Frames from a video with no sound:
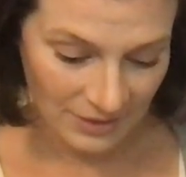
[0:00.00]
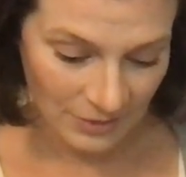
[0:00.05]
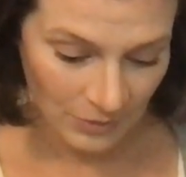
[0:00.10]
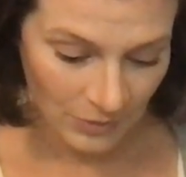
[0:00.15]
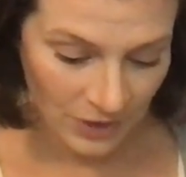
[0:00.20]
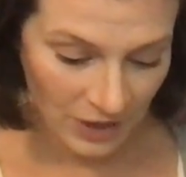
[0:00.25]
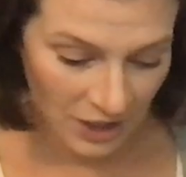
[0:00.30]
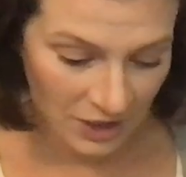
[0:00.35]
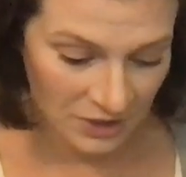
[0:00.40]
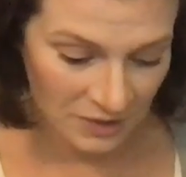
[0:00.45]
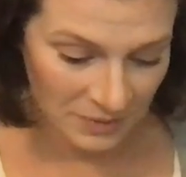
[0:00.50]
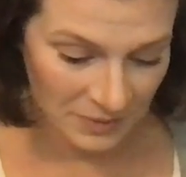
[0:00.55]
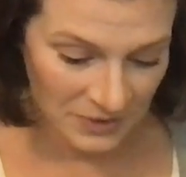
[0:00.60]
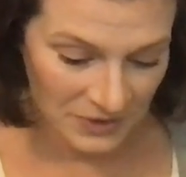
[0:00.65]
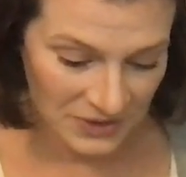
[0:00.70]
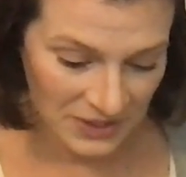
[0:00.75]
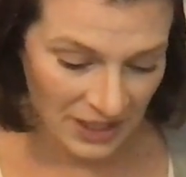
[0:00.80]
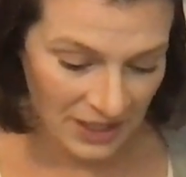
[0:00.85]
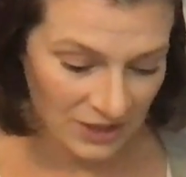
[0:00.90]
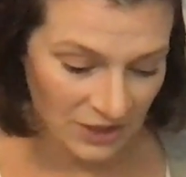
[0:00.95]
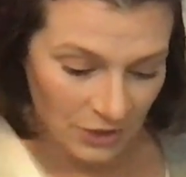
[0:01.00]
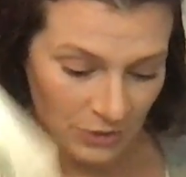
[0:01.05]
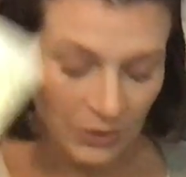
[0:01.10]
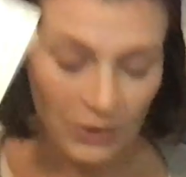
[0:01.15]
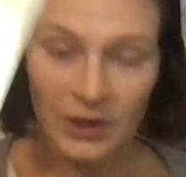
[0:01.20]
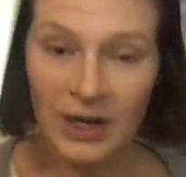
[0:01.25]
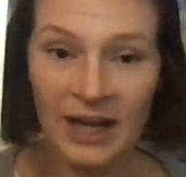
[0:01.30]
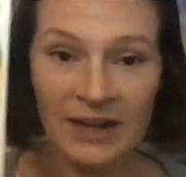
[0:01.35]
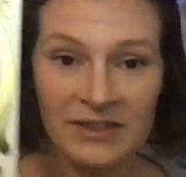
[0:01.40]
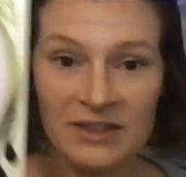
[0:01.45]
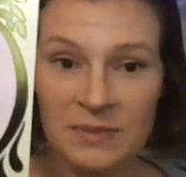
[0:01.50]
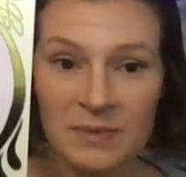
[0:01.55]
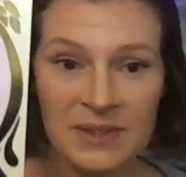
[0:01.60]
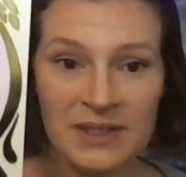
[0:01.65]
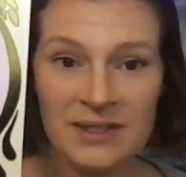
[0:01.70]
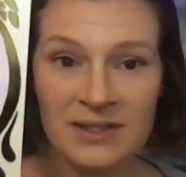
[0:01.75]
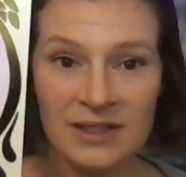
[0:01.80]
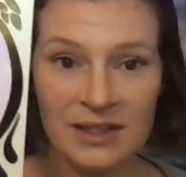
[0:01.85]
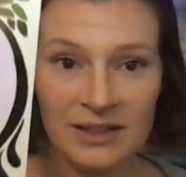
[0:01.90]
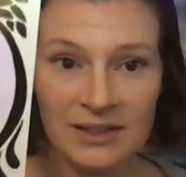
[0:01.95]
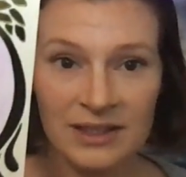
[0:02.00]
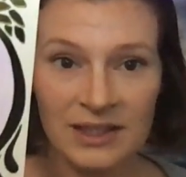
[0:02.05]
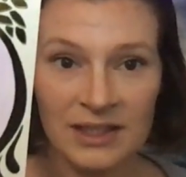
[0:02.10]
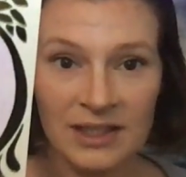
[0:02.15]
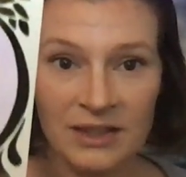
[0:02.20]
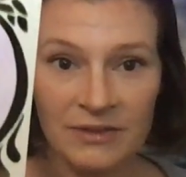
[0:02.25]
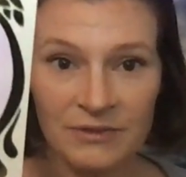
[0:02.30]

100%. You don't have to be stuck there